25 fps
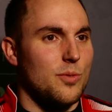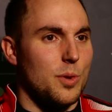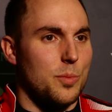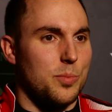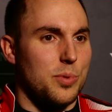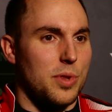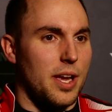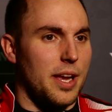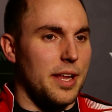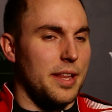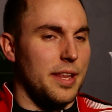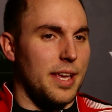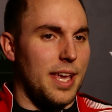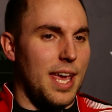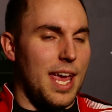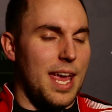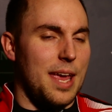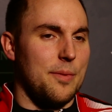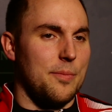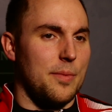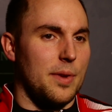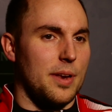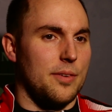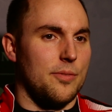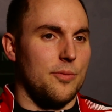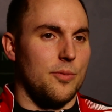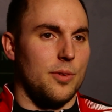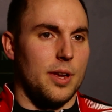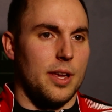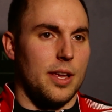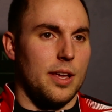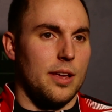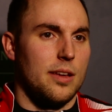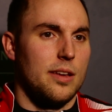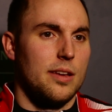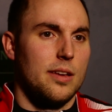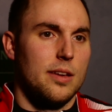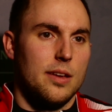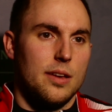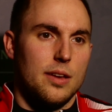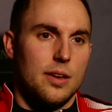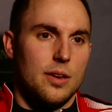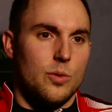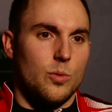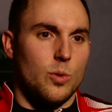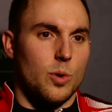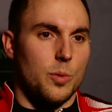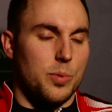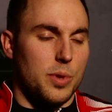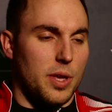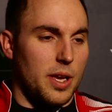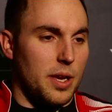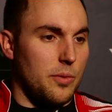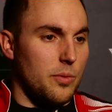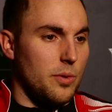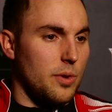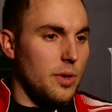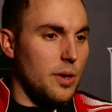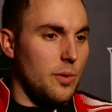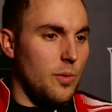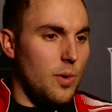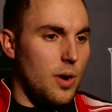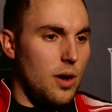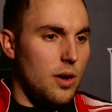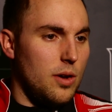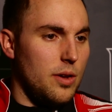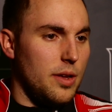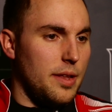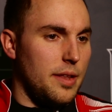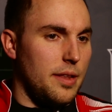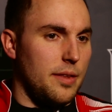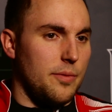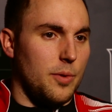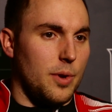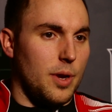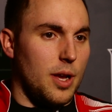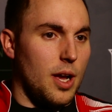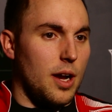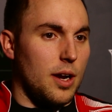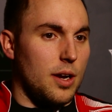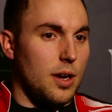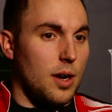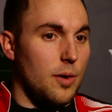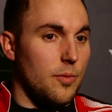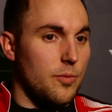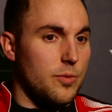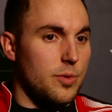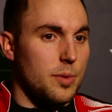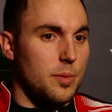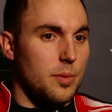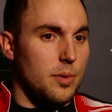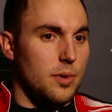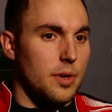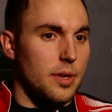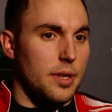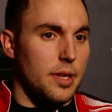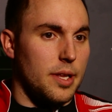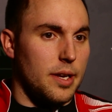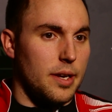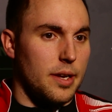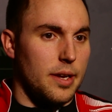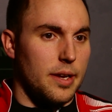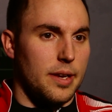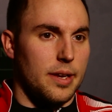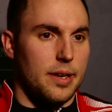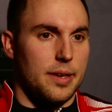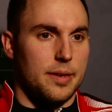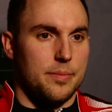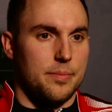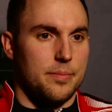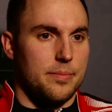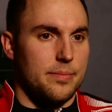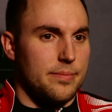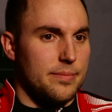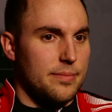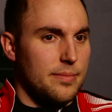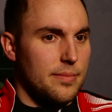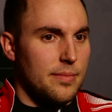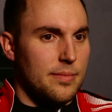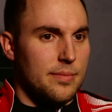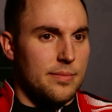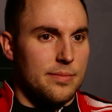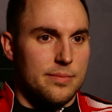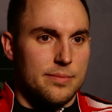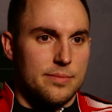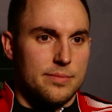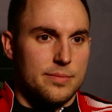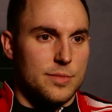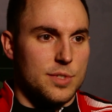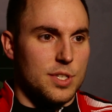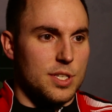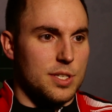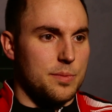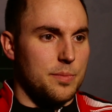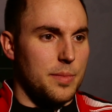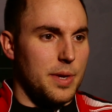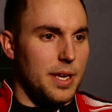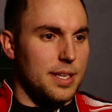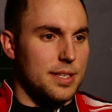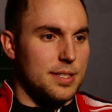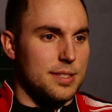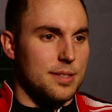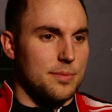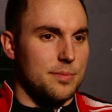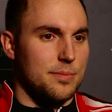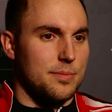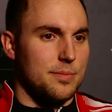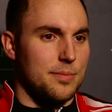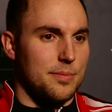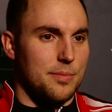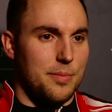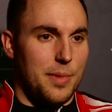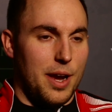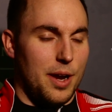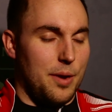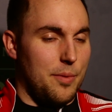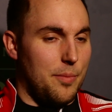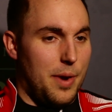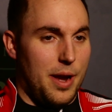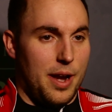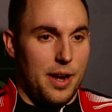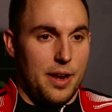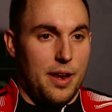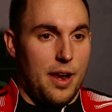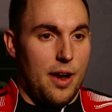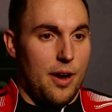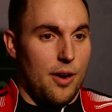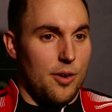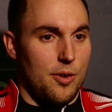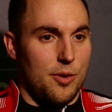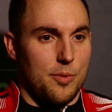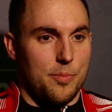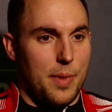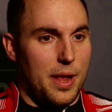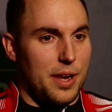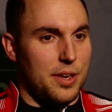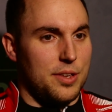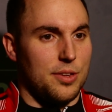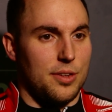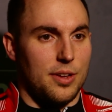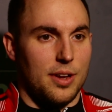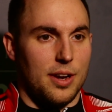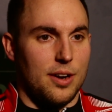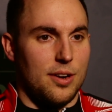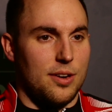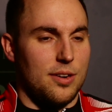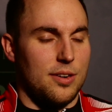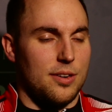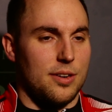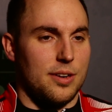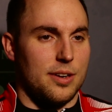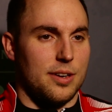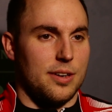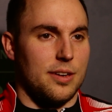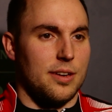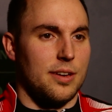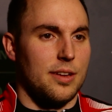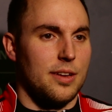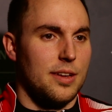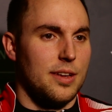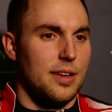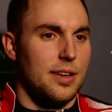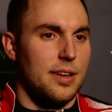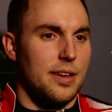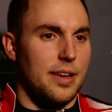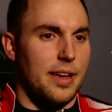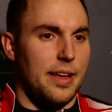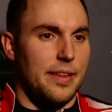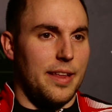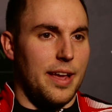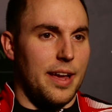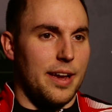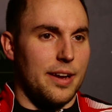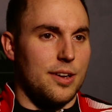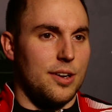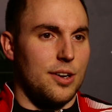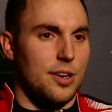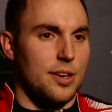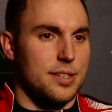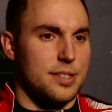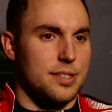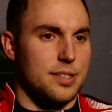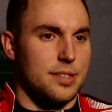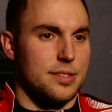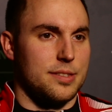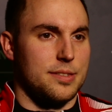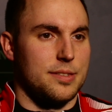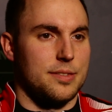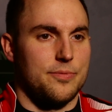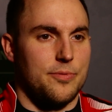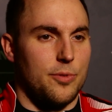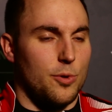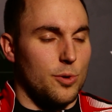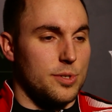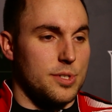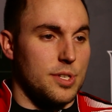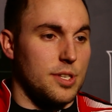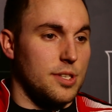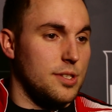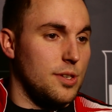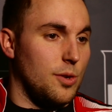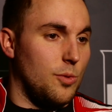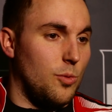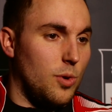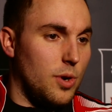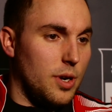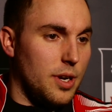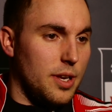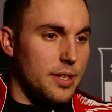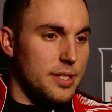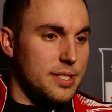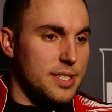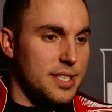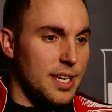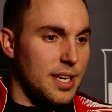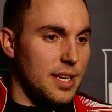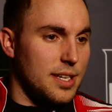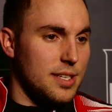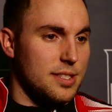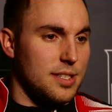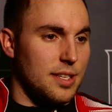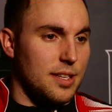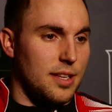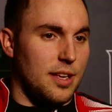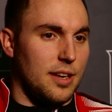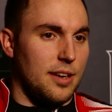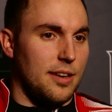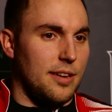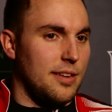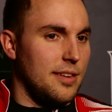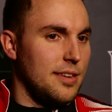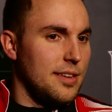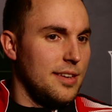play in the game, and we're playing really well, and we got comfortable, and then I just made an error, mental error, and that forced us to 1-6, and then